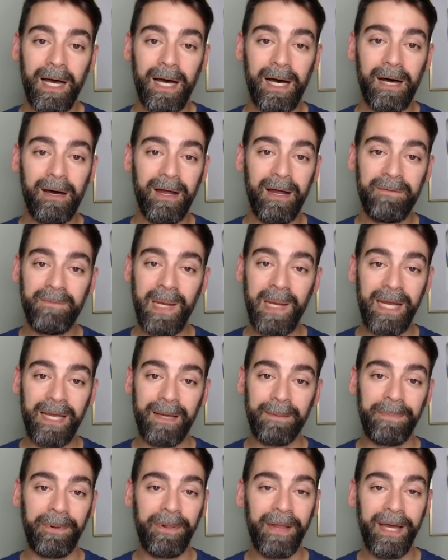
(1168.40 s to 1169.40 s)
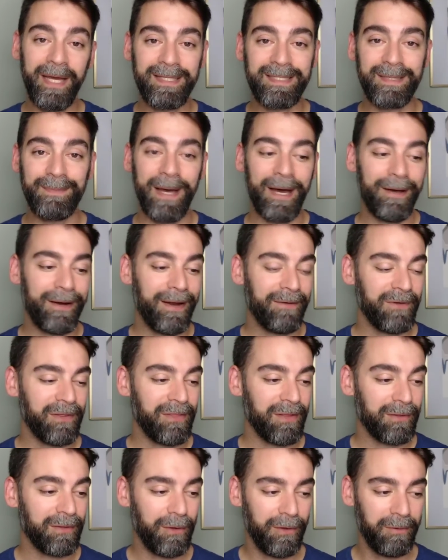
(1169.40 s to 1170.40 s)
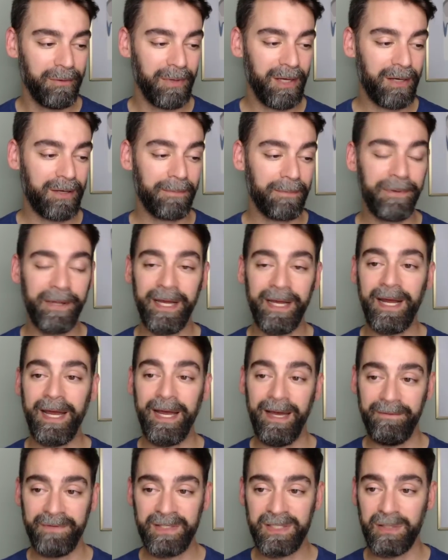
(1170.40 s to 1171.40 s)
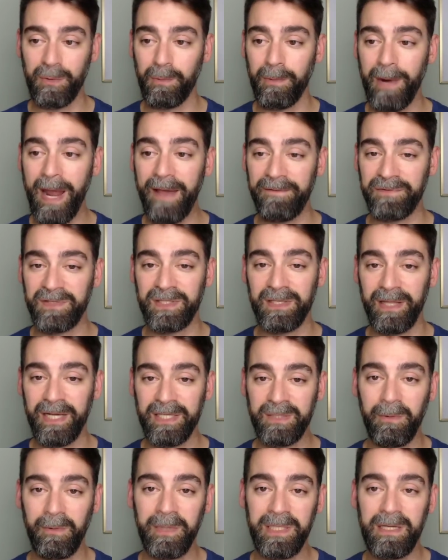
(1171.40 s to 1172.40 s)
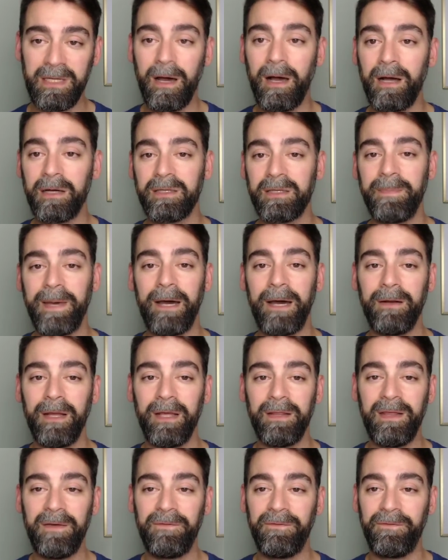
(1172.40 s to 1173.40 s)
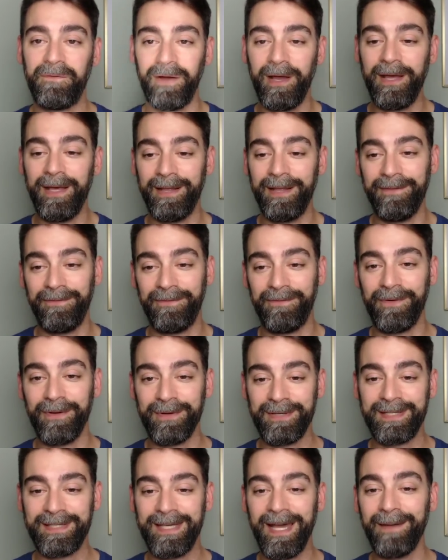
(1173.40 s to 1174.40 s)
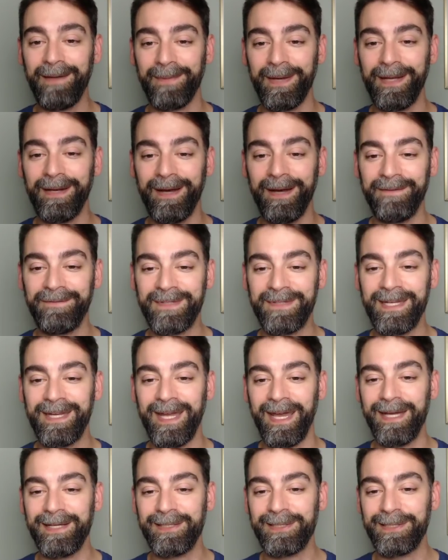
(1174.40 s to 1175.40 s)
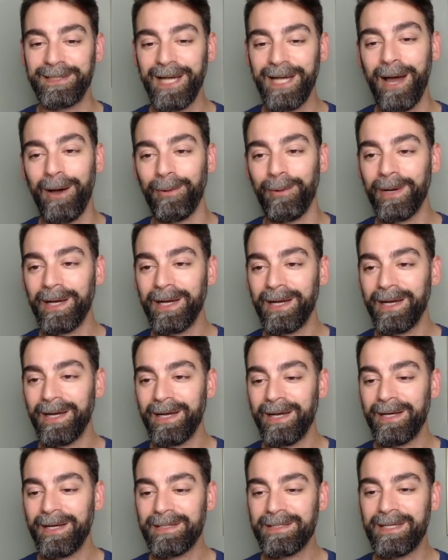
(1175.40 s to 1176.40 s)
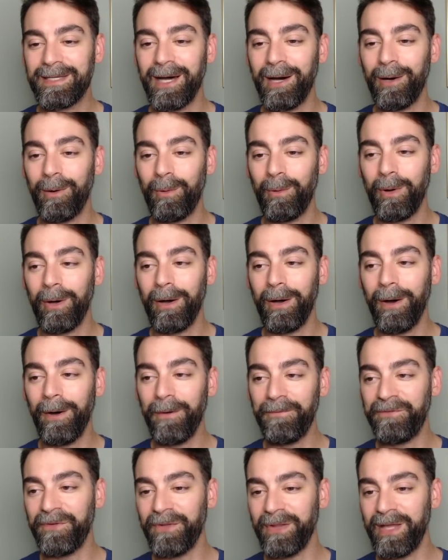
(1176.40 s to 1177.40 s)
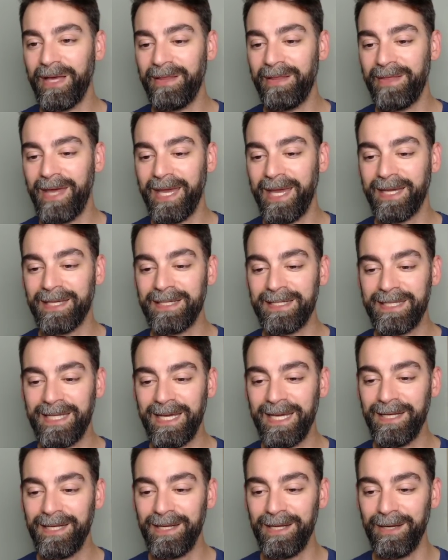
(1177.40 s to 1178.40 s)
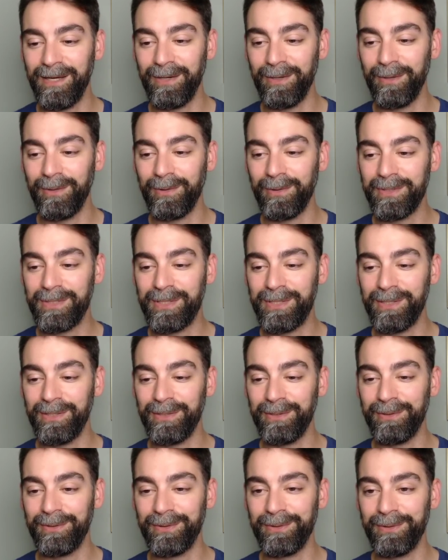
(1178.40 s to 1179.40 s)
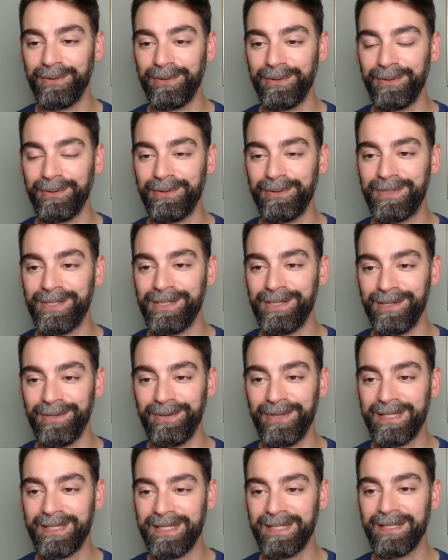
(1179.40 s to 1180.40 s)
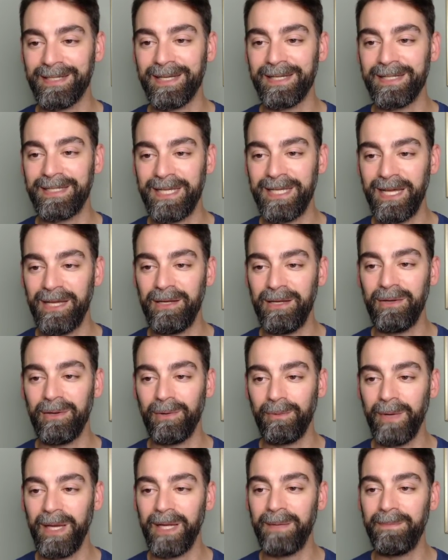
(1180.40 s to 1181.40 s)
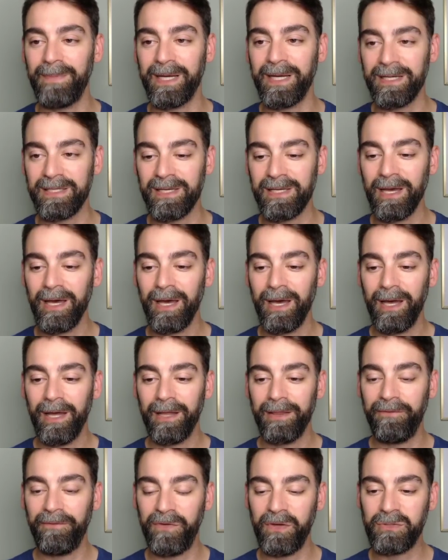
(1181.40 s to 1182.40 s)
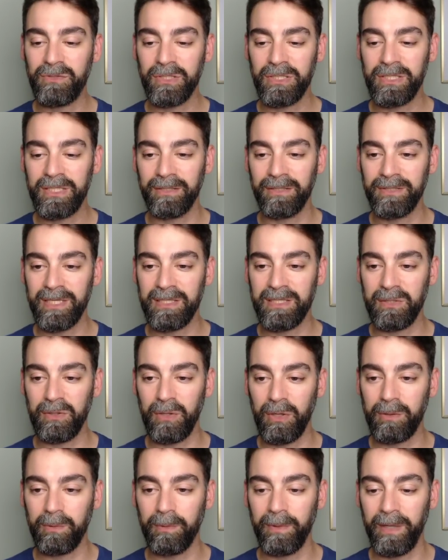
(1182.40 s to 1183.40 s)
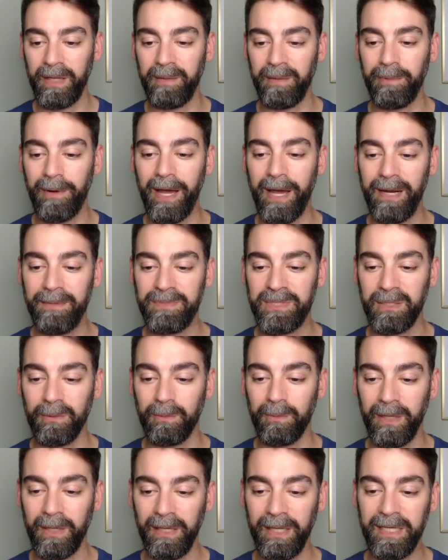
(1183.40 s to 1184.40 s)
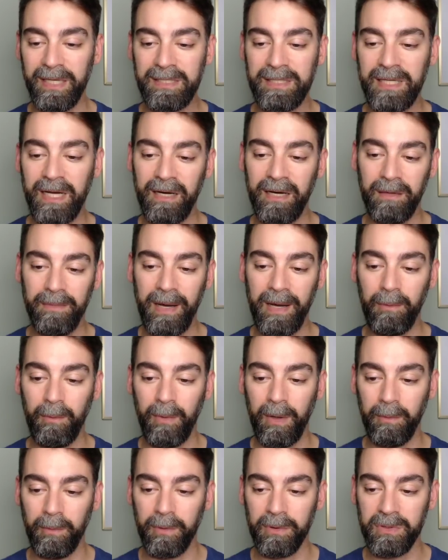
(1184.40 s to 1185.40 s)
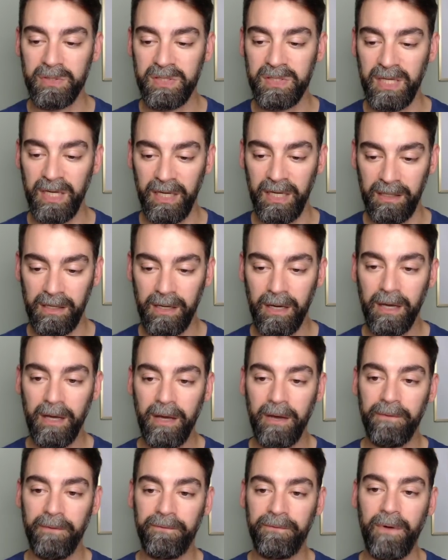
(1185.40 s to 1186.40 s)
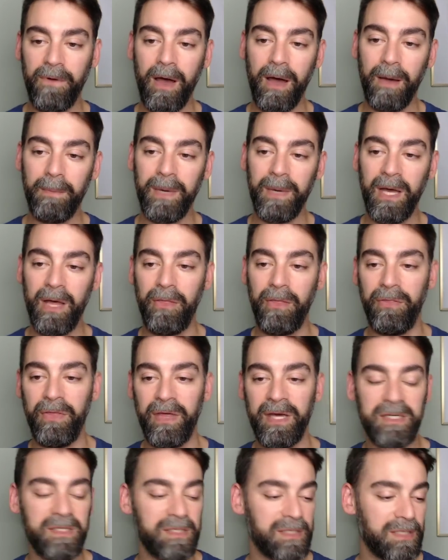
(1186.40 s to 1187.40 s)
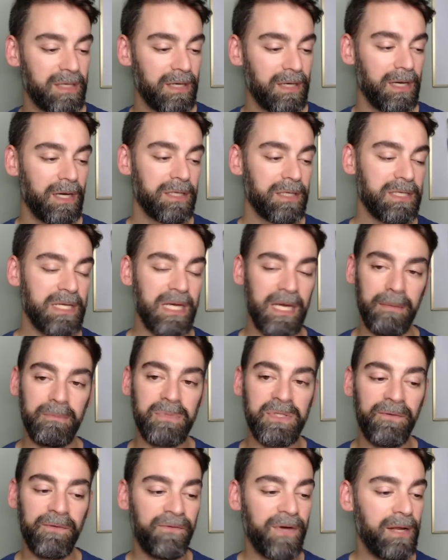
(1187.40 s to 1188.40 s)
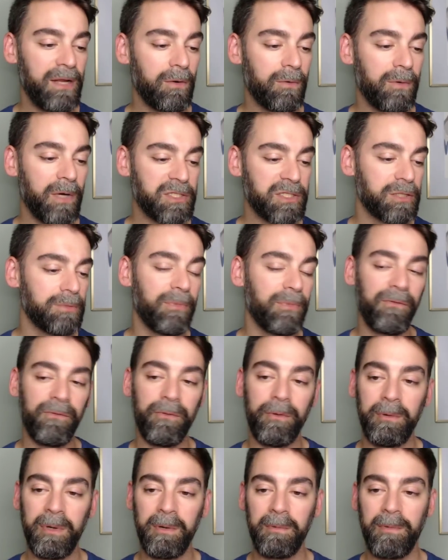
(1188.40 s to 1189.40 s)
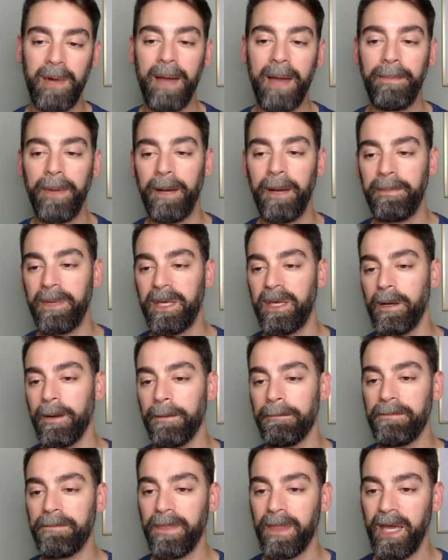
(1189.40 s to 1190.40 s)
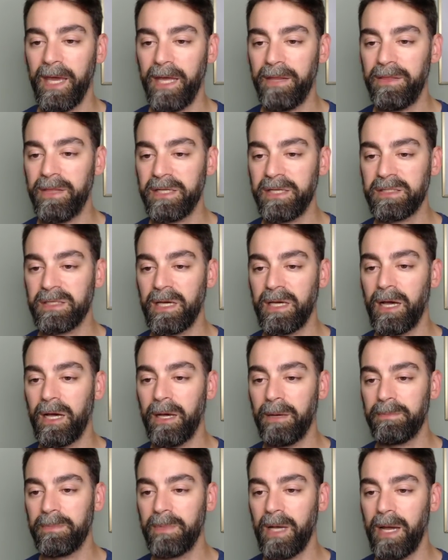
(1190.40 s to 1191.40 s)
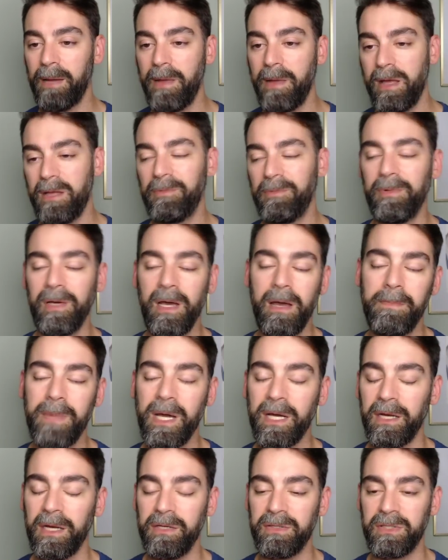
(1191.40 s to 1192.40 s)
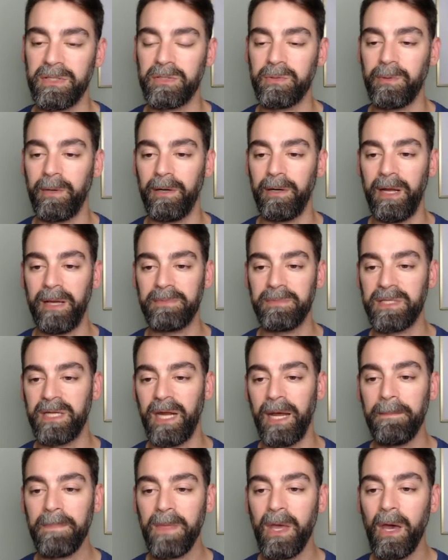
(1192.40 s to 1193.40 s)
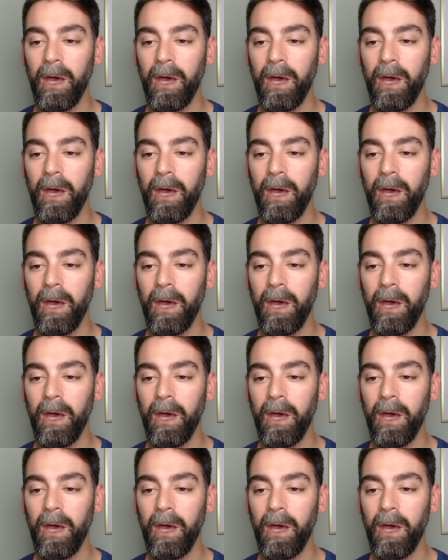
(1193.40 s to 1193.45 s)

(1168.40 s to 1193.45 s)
I don't have many complaints about everything. The only real complaint I have is the refs, and that's what we talked about in the first segment of today's show. So hopefully they continue to do this and continue to win, because the future still does look really bright. I'm still really excited about what we're seeing from this team. So final question before we wrap up here. And this I'm not going to use the Twitter names today.